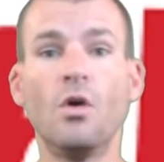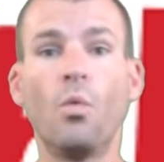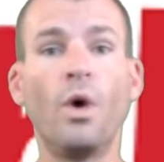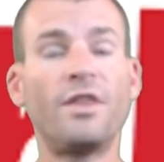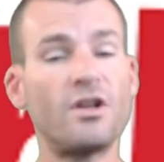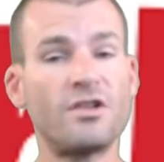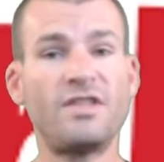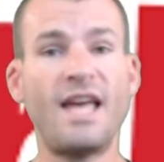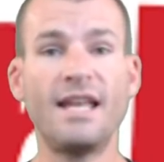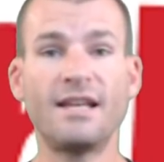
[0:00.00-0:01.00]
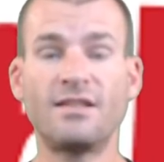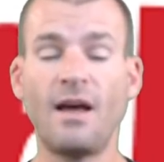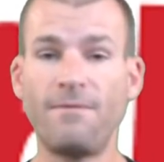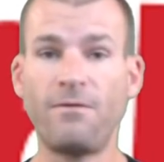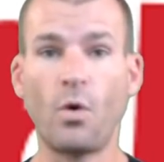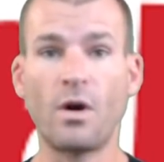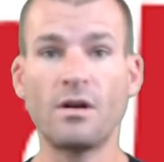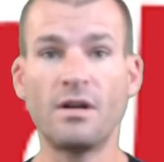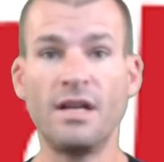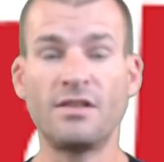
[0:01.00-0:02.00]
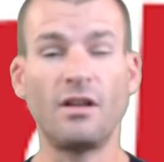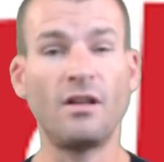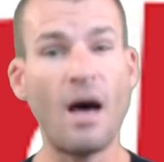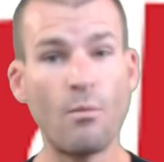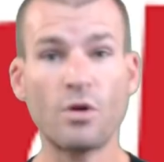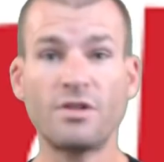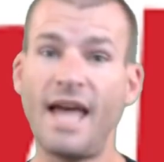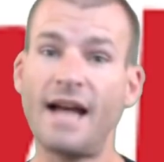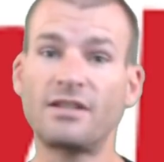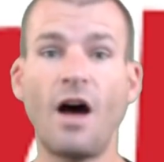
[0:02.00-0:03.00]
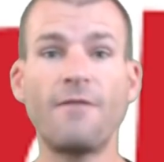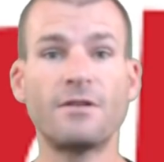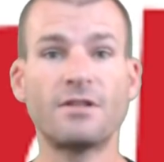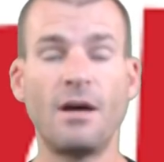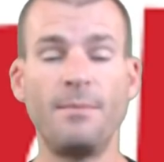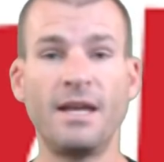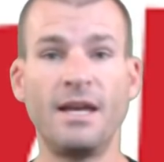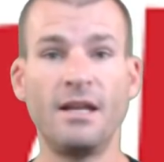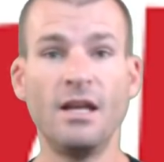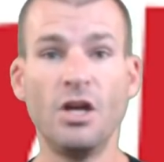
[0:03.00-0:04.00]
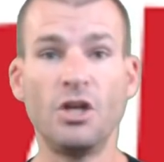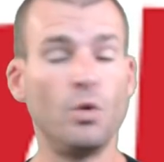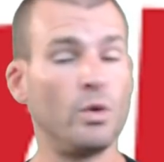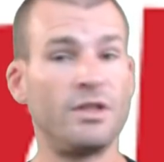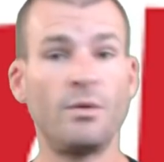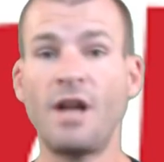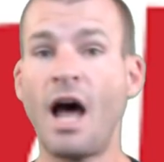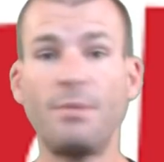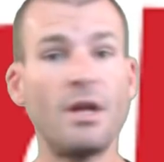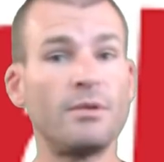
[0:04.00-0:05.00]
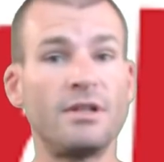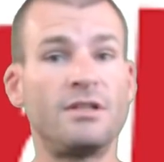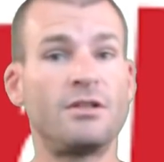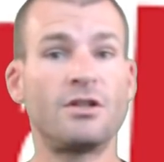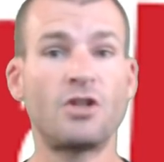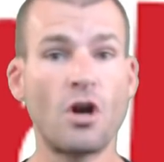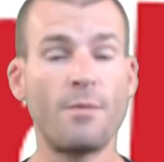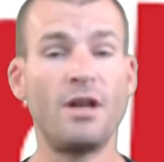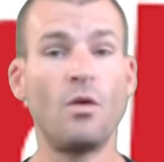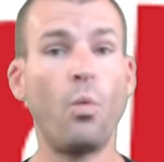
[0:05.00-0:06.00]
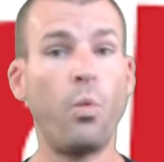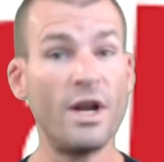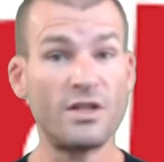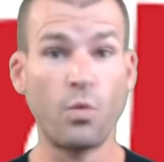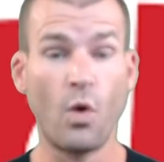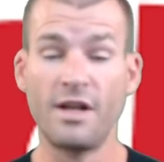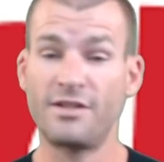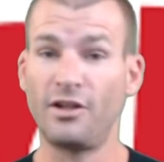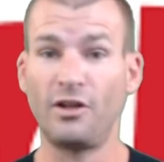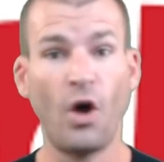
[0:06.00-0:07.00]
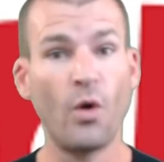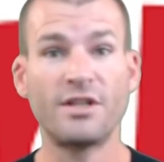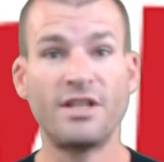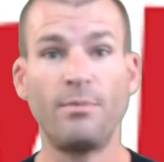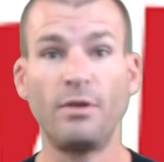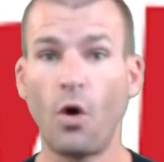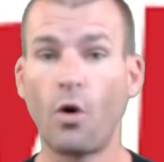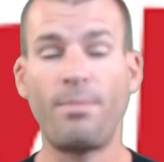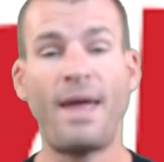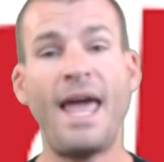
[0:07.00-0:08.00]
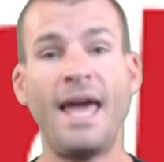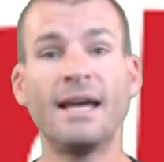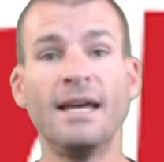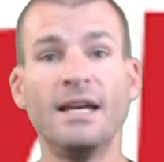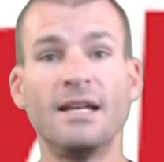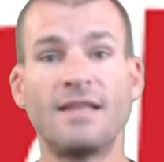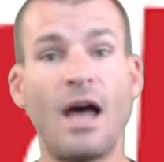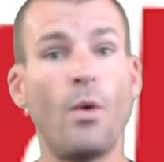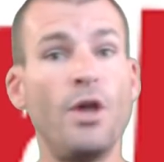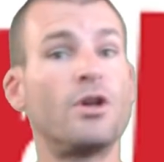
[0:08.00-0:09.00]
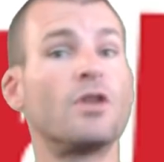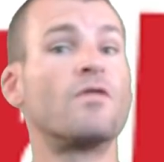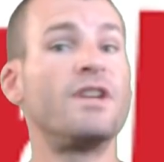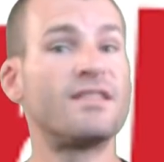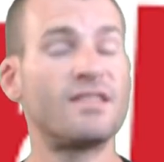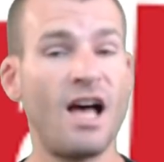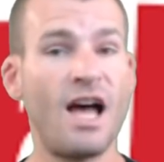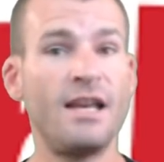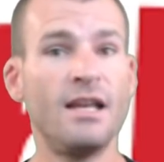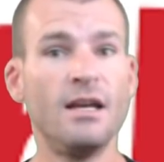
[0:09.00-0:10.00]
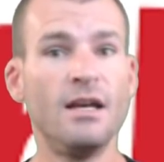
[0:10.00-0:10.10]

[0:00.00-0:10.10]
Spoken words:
What they're setting us up for is a lot more stacked offers coming in. You will not be able to determine which one is the lower tip, lower paying, so that way you can reassign.